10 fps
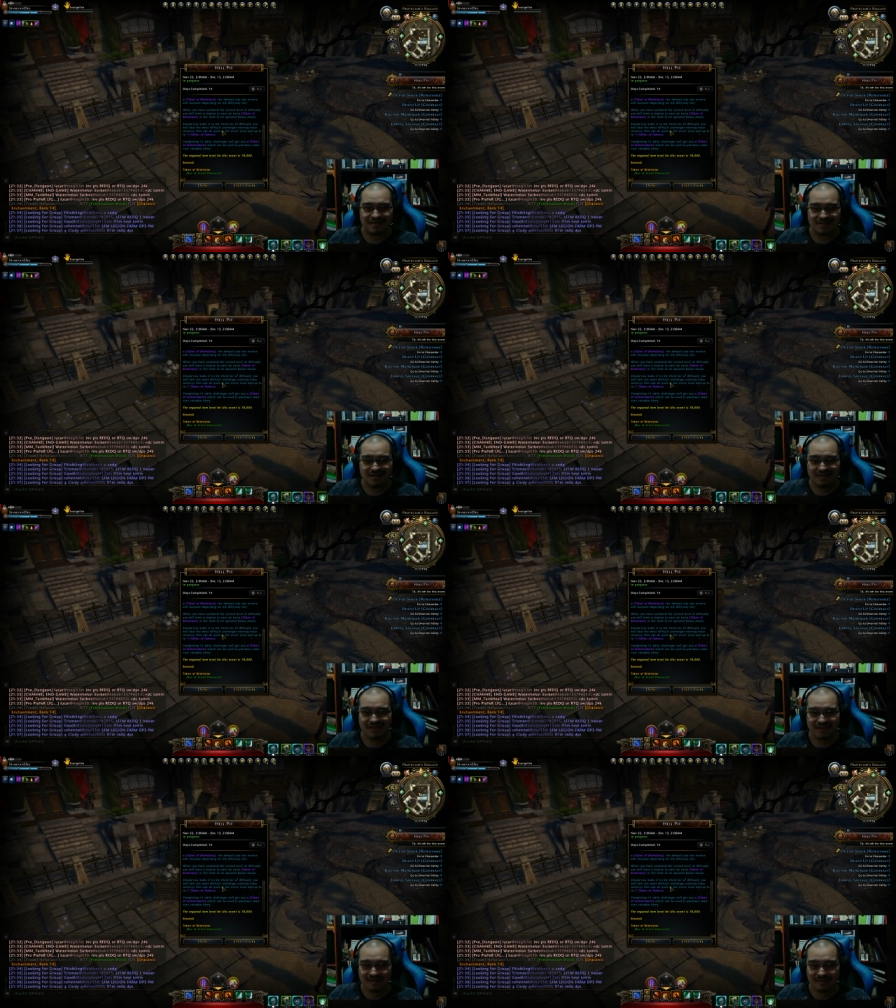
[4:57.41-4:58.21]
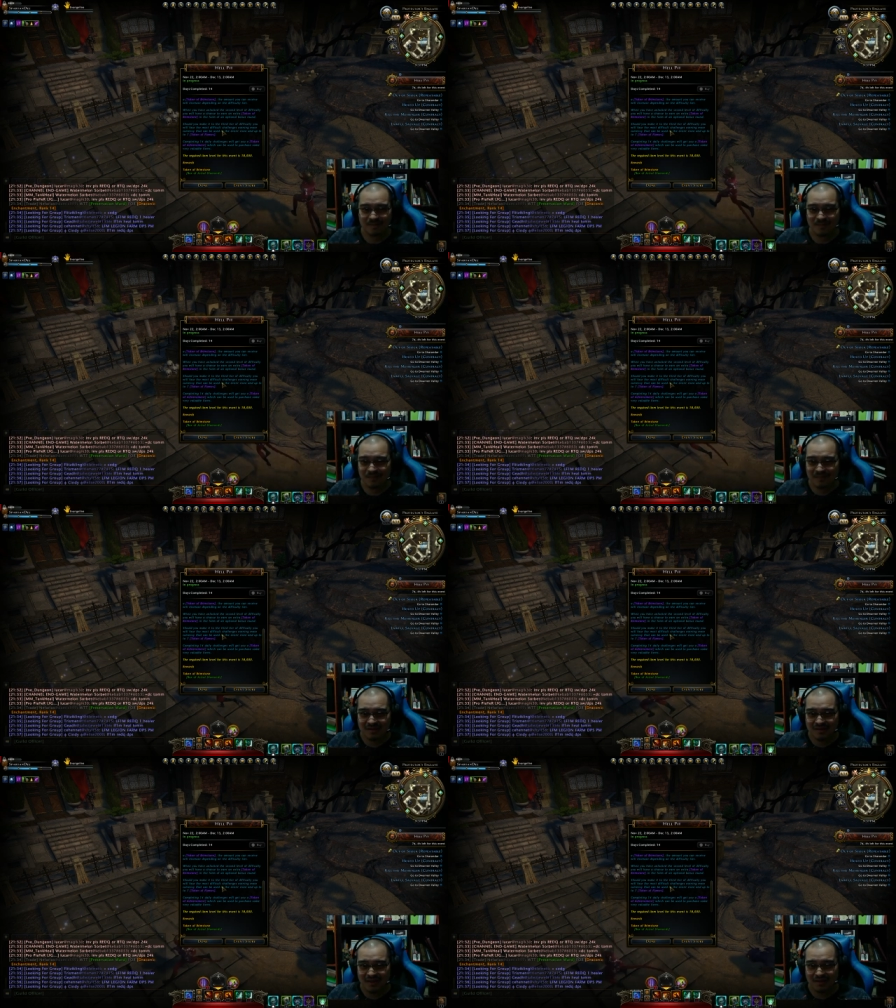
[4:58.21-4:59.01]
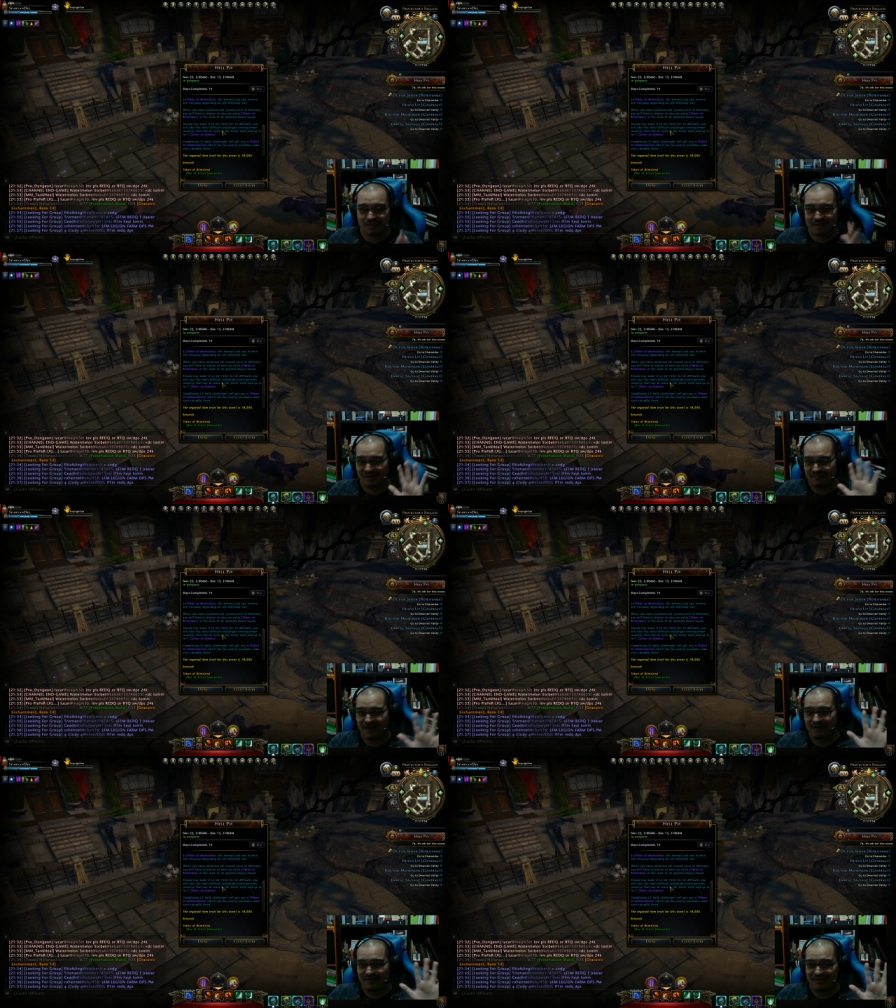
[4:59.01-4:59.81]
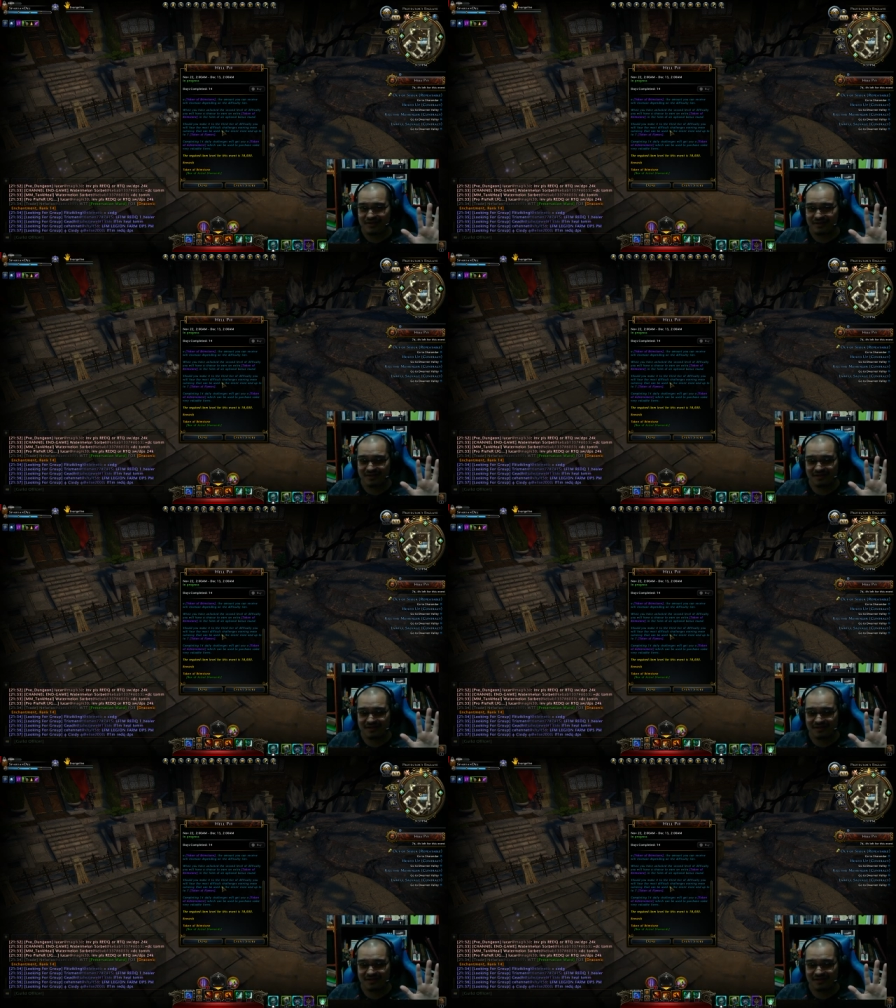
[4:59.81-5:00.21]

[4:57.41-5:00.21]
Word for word: year thing, that will take five years.